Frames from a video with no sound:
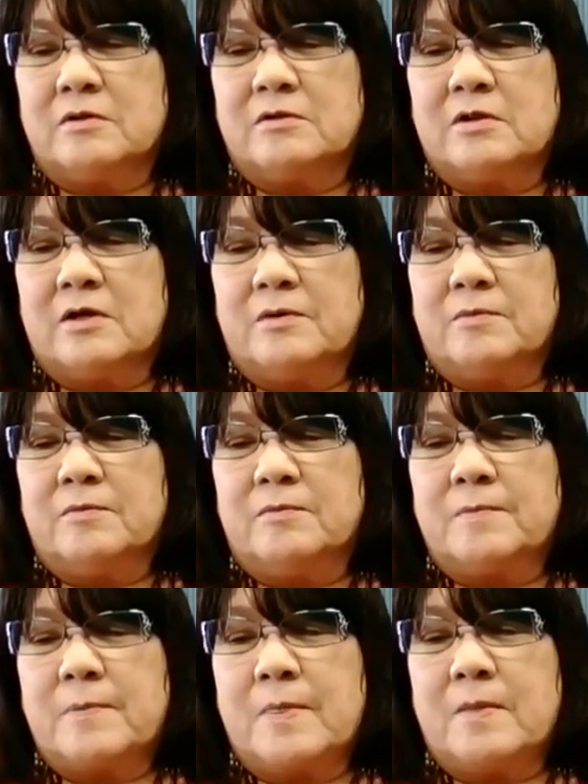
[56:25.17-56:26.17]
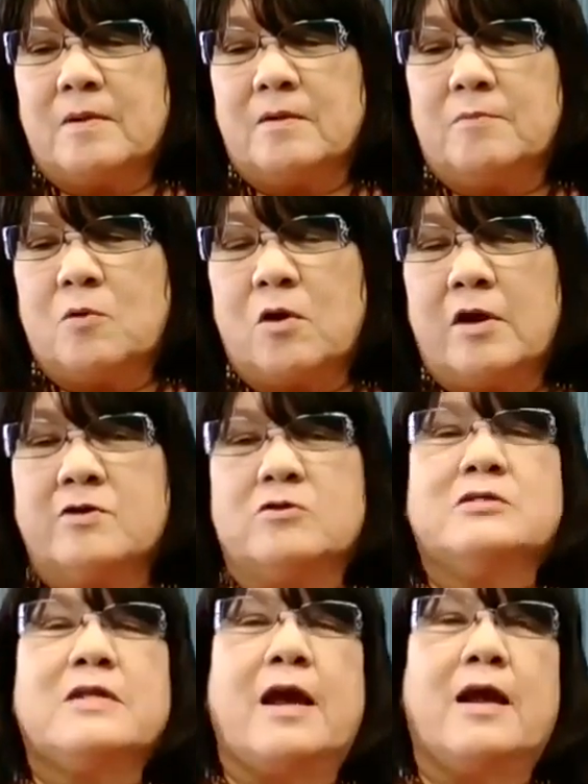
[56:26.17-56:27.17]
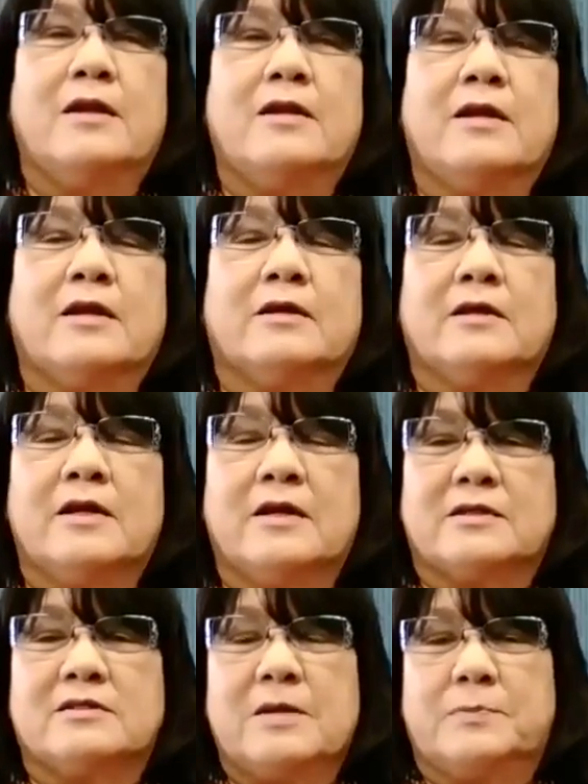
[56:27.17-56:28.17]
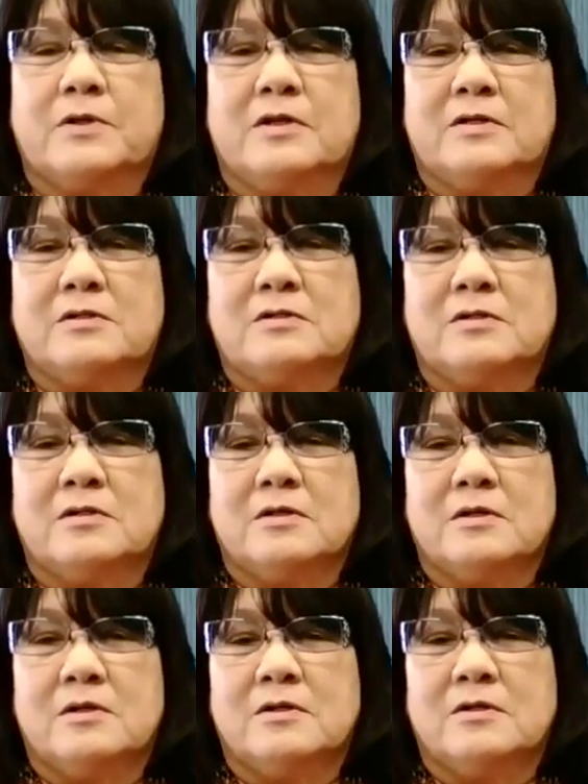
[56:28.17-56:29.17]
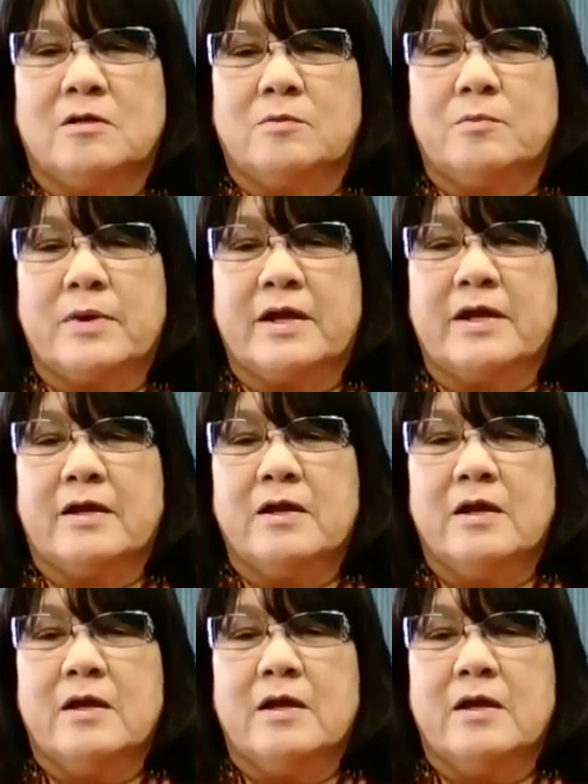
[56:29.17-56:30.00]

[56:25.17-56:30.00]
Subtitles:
the more understanding and acceptance there'll be,